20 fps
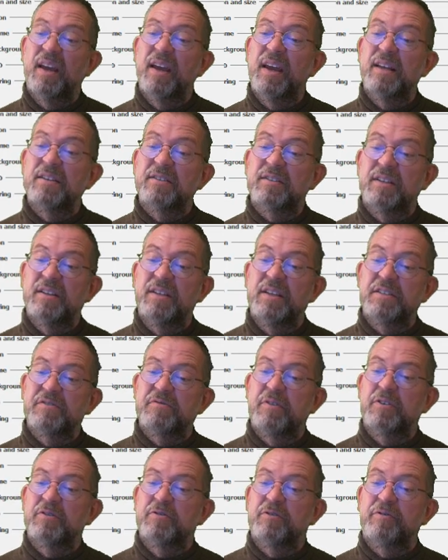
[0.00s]
entered this
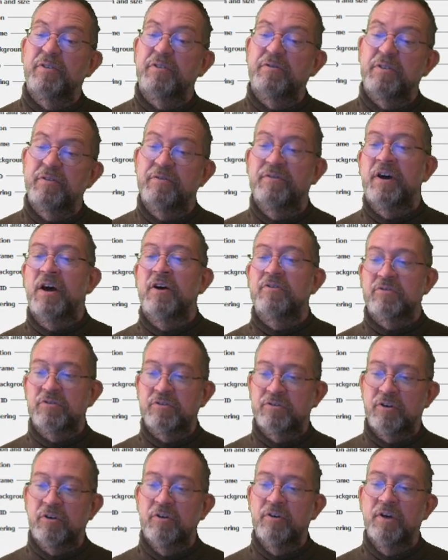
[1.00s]
one to
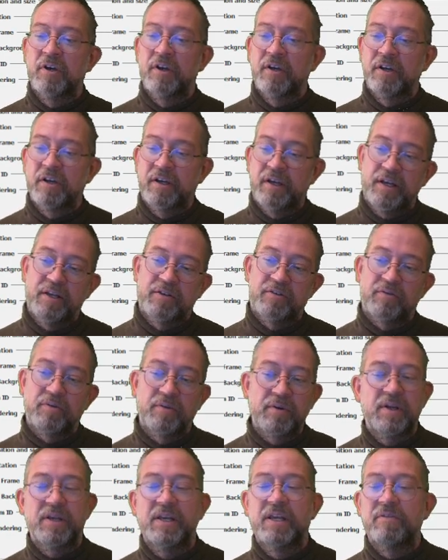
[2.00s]
50,000 so it
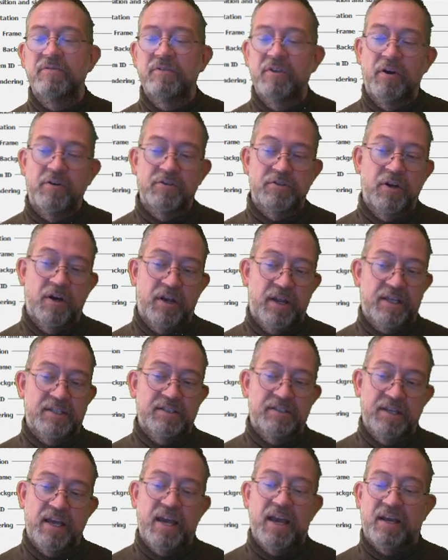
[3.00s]
even though it's not
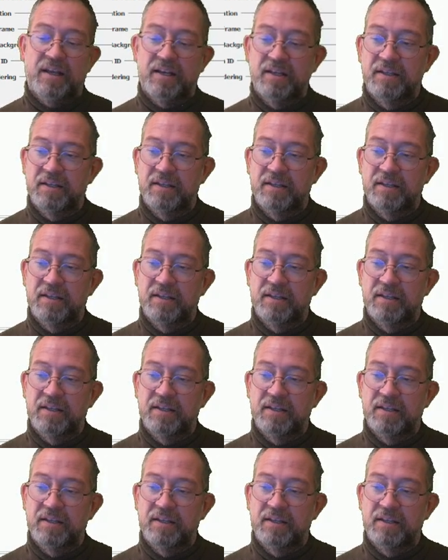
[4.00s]
exactly